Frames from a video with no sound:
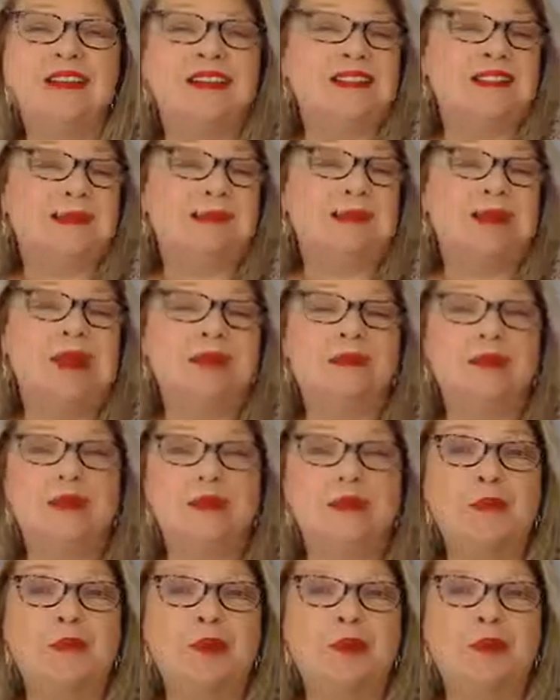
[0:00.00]
sometimes
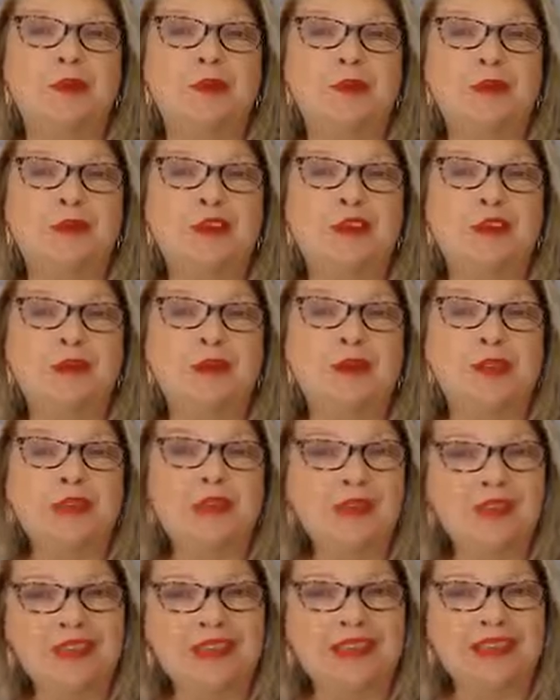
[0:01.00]
other people are thinking what
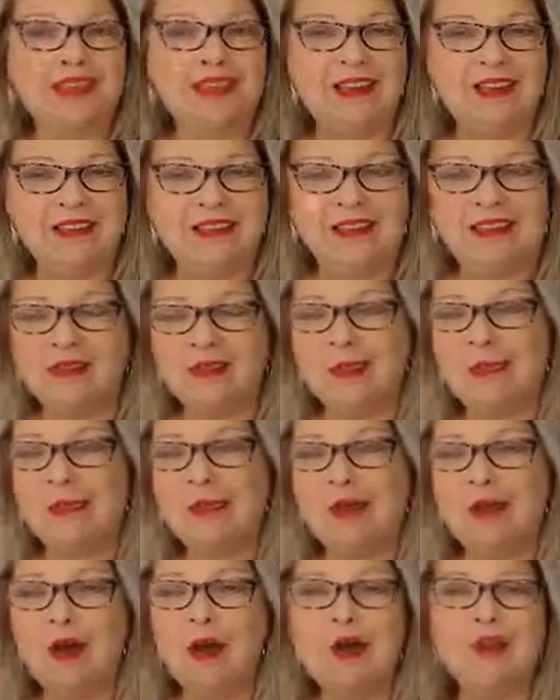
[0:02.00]
you're thinking, and then
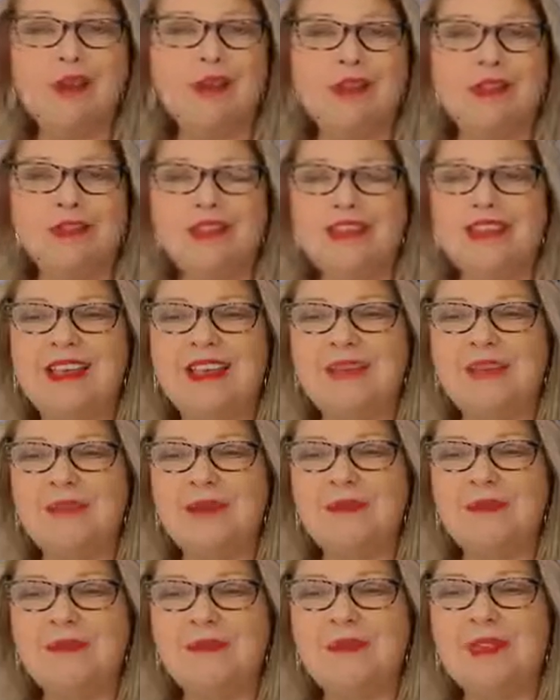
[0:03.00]
we all learn together.
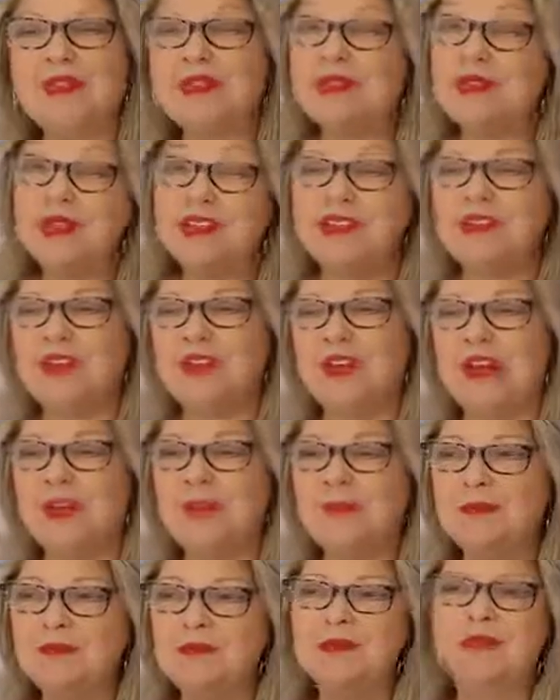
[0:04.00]
So yesterday,
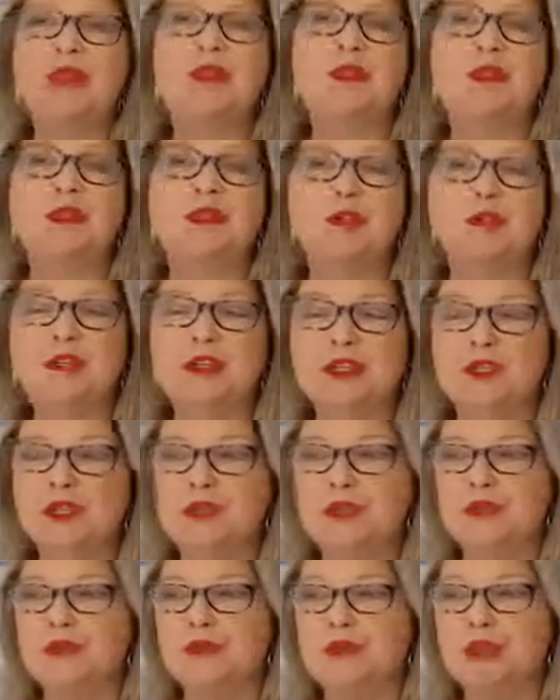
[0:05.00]
the Trivia
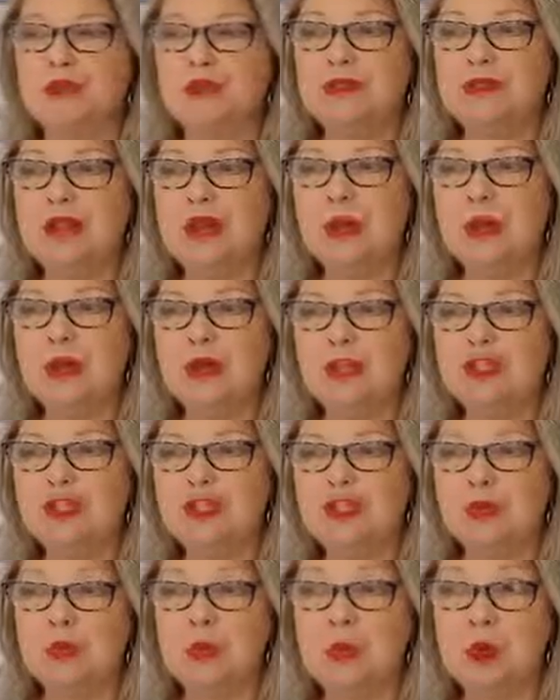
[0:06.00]
Tuesday
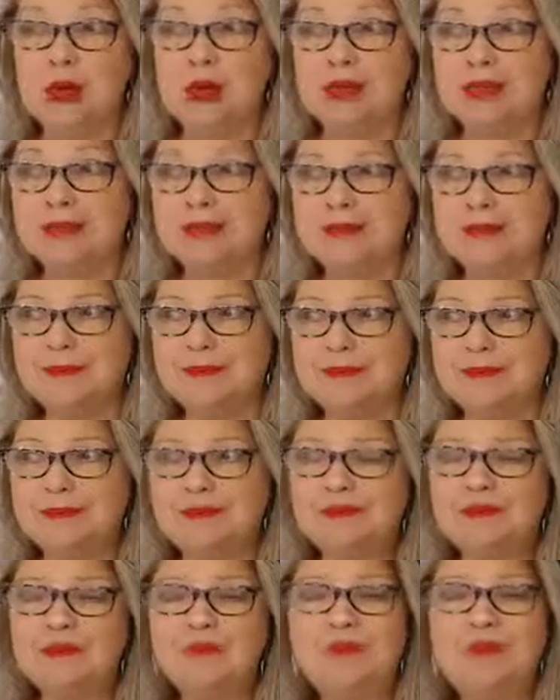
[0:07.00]
question was
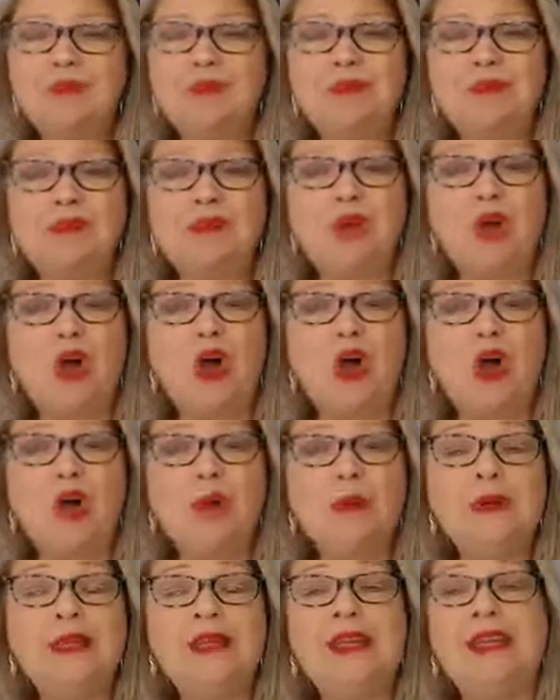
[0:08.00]
all
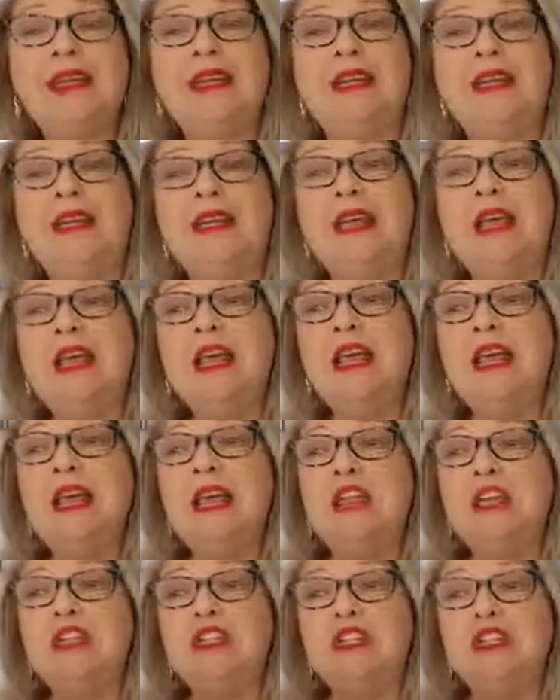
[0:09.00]
related
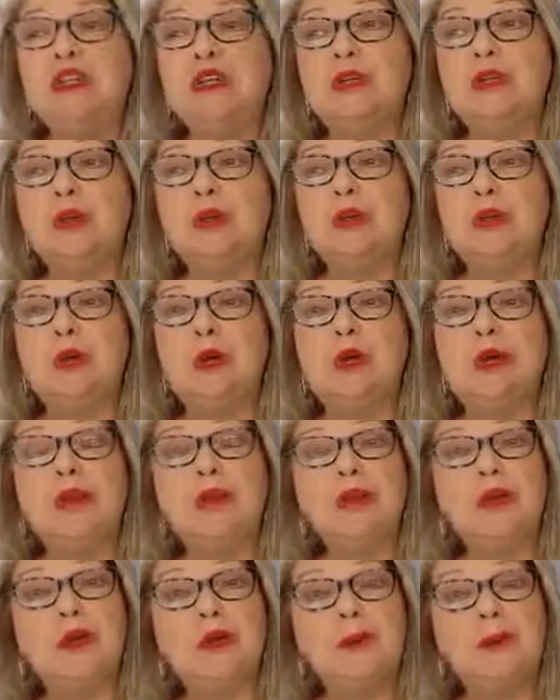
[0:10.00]
to
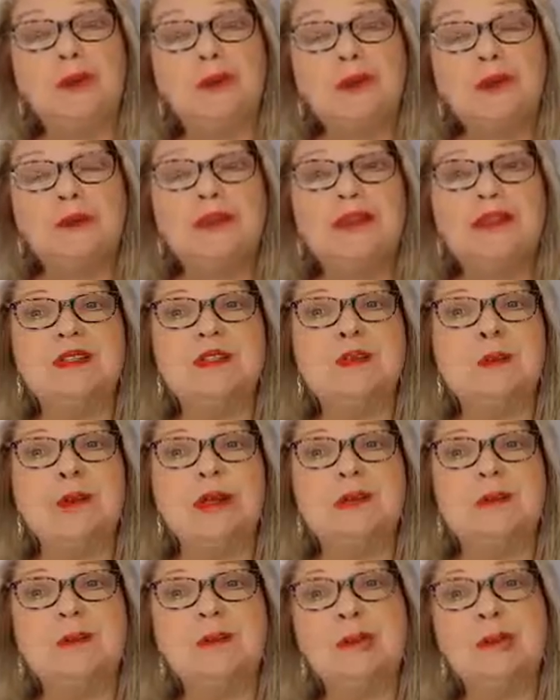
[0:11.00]
the previous week.